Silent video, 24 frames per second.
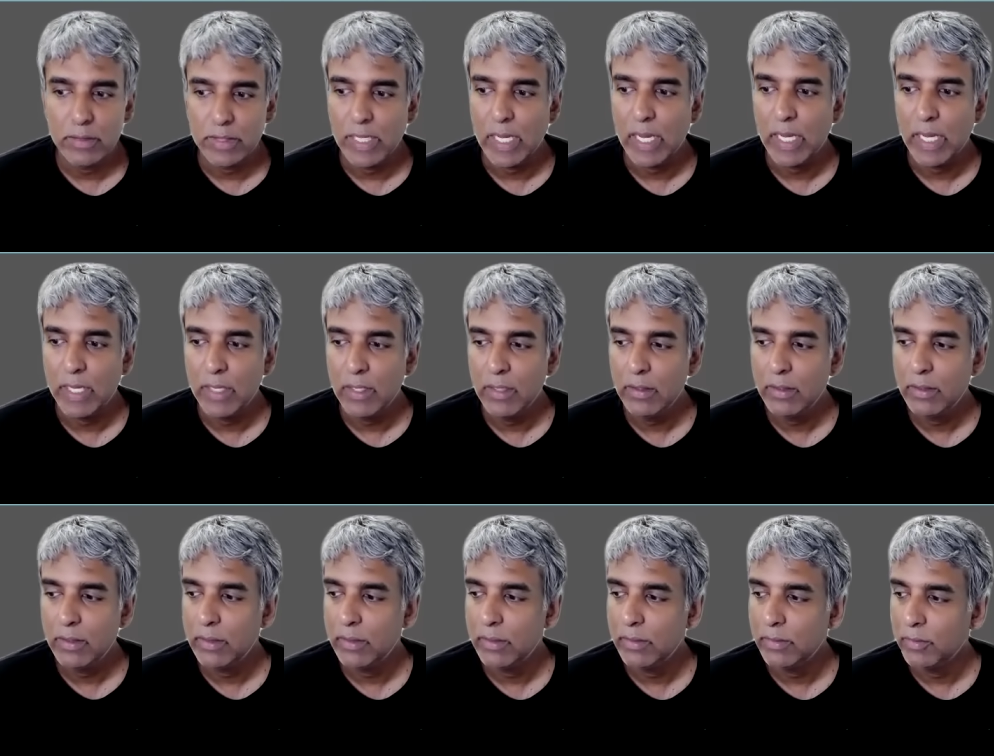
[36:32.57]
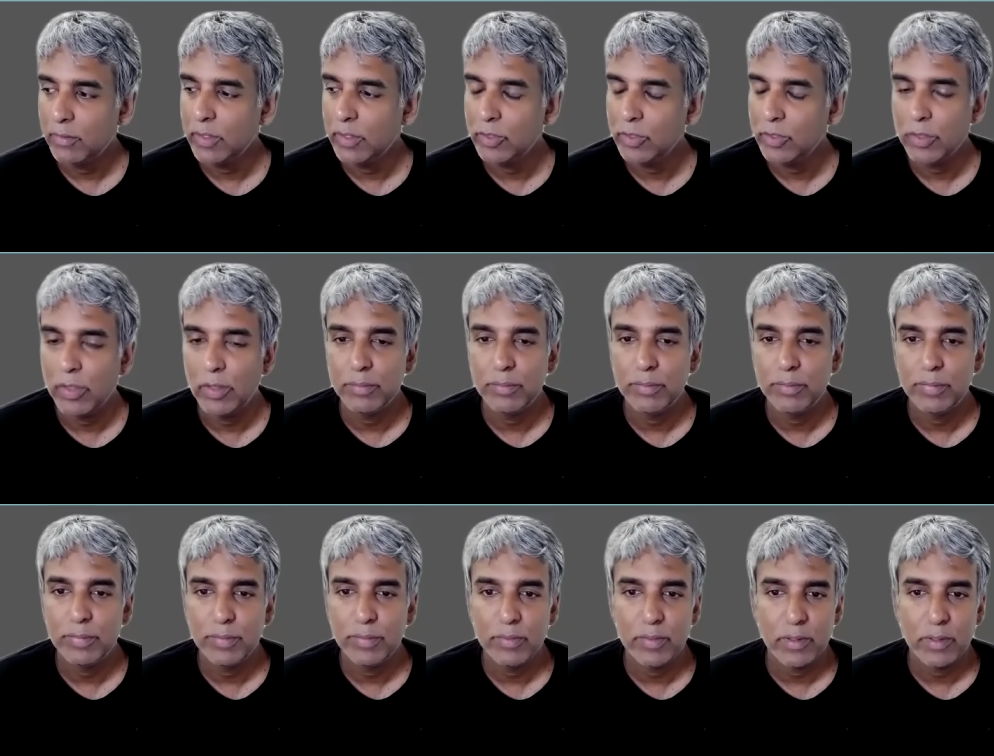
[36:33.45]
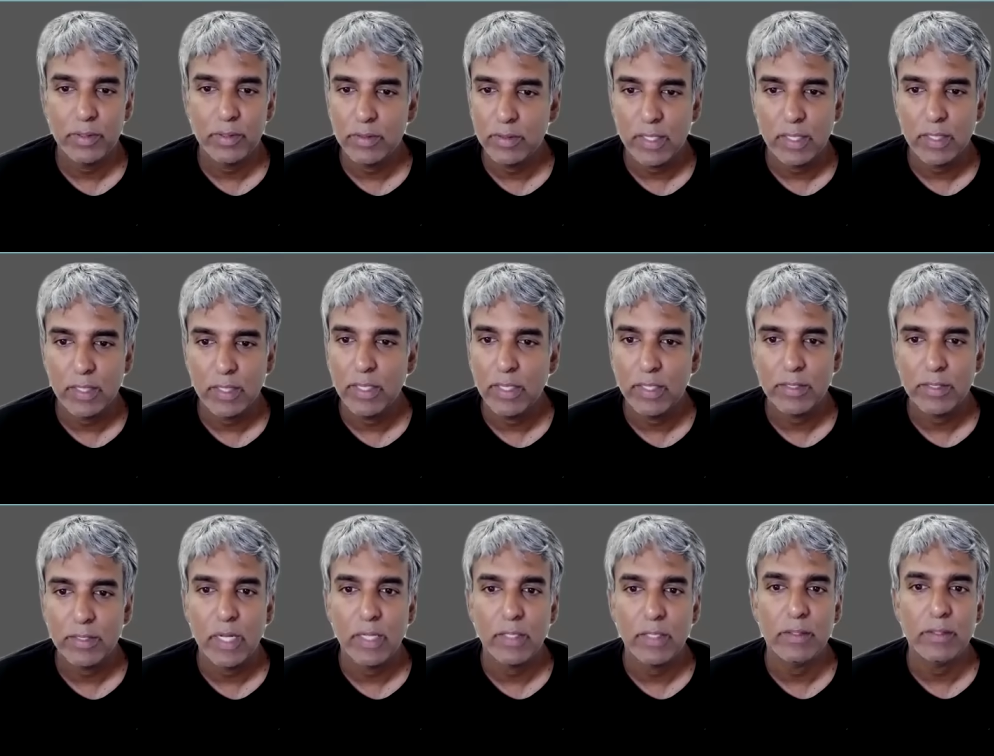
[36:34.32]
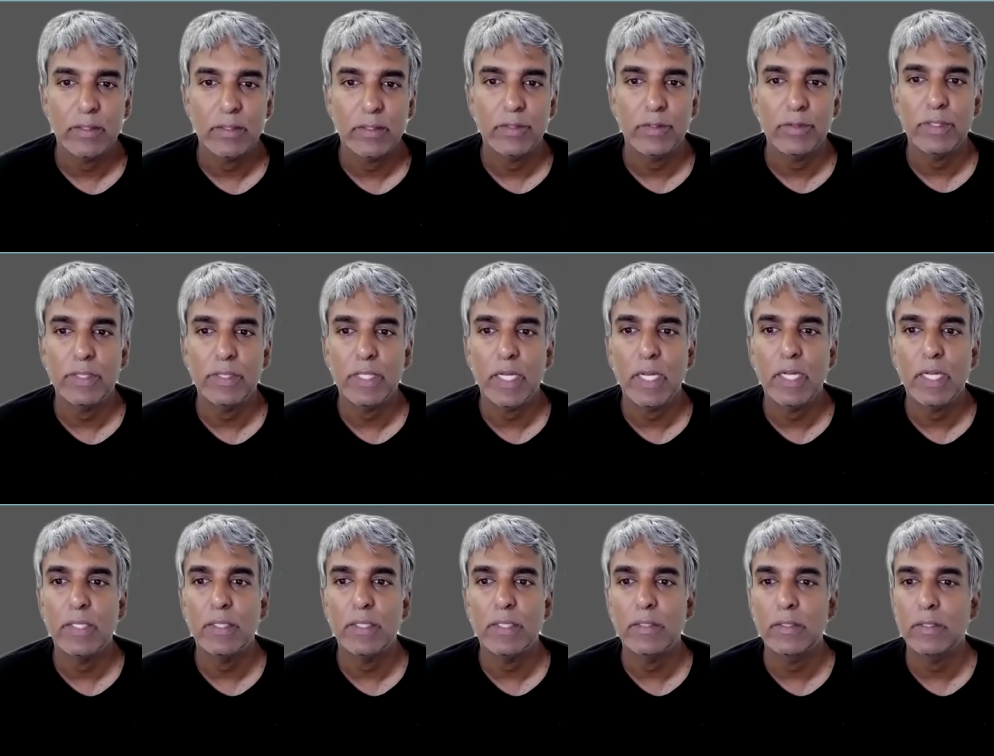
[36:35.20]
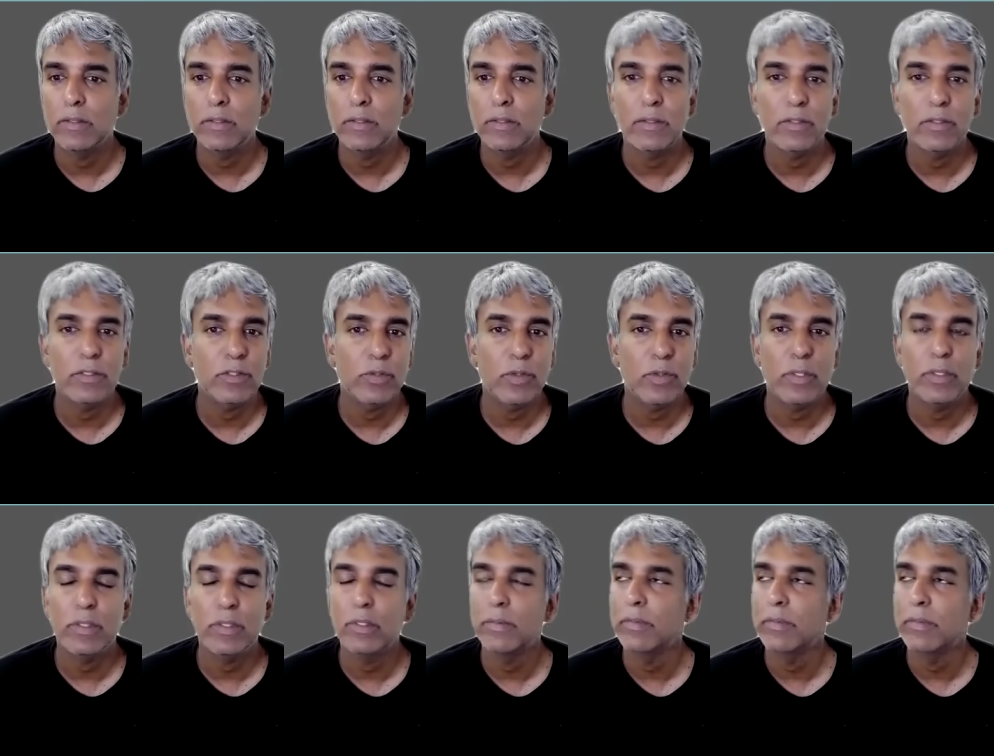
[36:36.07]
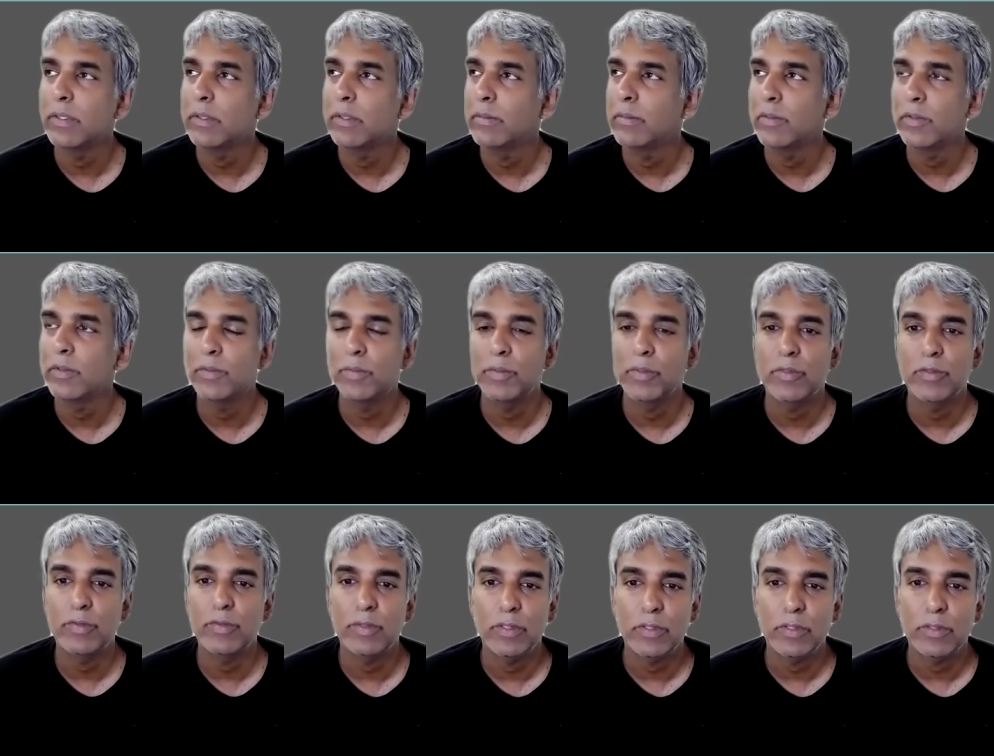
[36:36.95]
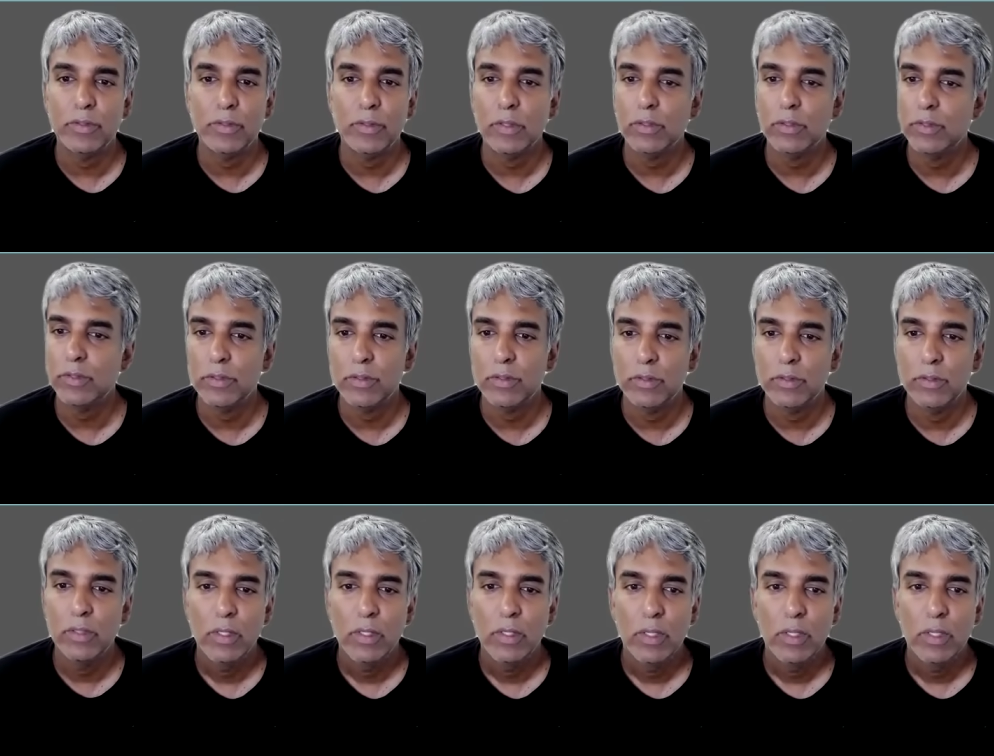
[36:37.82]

day, that where Trump said they attacked these three sites and destroyed them in the most beautiful destruction,